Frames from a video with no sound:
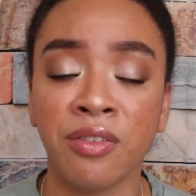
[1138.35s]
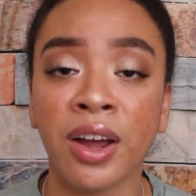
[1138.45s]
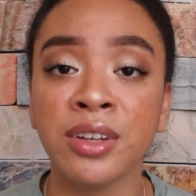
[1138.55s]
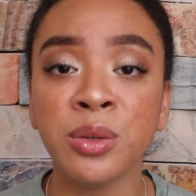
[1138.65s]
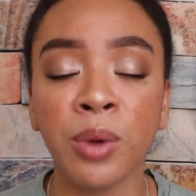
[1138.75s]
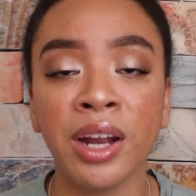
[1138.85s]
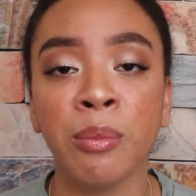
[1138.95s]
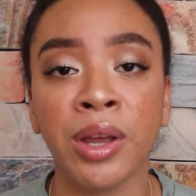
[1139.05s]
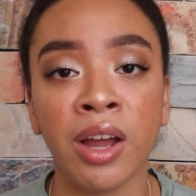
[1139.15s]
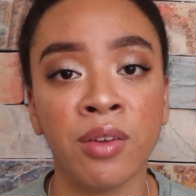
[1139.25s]
Find a way to
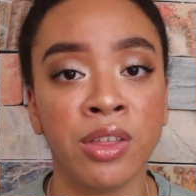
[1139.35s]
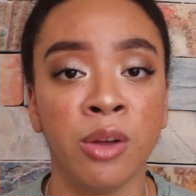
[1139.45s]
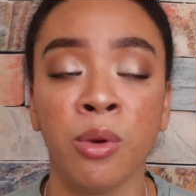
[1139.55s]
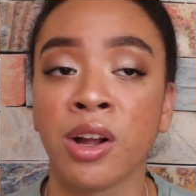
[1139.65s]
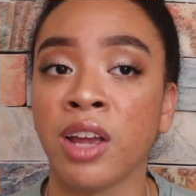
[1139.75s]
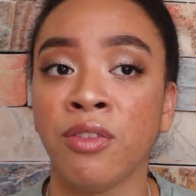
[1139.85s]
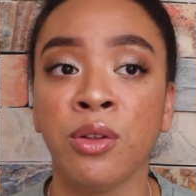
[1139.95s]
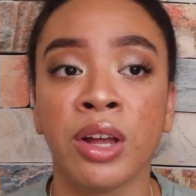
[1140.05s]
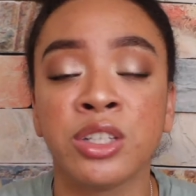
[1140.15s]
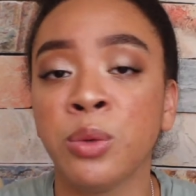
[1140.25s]
make everything work. If you
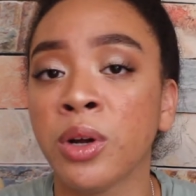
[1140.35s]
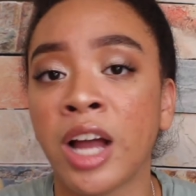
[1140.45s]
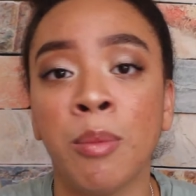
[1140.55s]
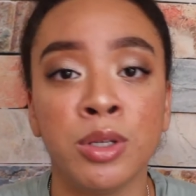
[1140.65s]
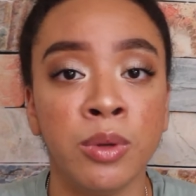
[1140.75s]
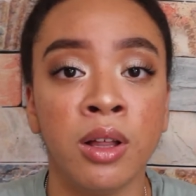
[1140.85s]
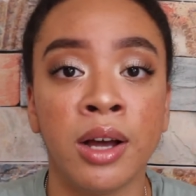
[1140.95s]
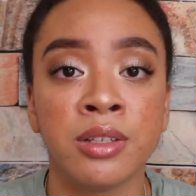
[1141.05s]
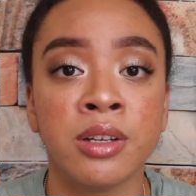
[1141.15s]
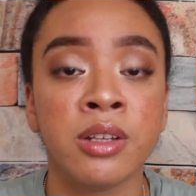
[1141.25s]
like to work out between
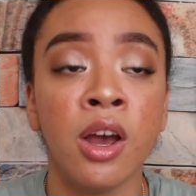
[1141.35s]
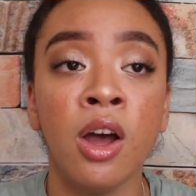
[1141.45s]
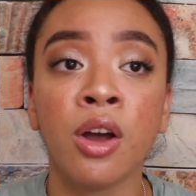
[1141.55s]
classes,